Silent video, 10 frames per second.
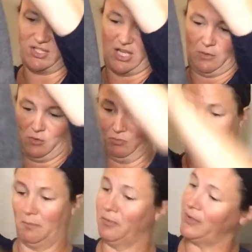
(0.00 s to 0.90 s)
I just thought it was
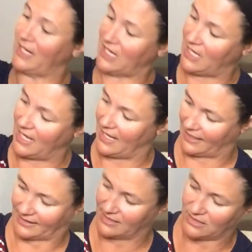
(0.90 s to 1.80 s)
really pretty
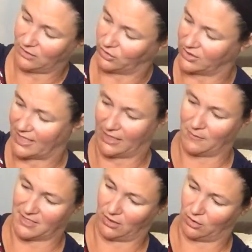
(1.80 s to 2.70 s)
and looked
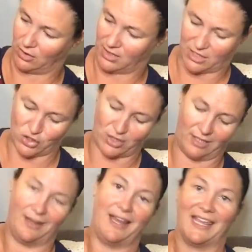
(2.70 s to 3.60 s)
like it was in good
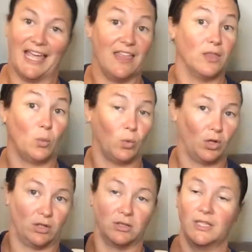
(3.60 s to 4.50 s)
condition. And again, the
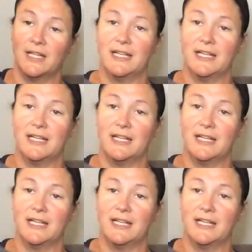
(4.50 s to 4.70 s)
wool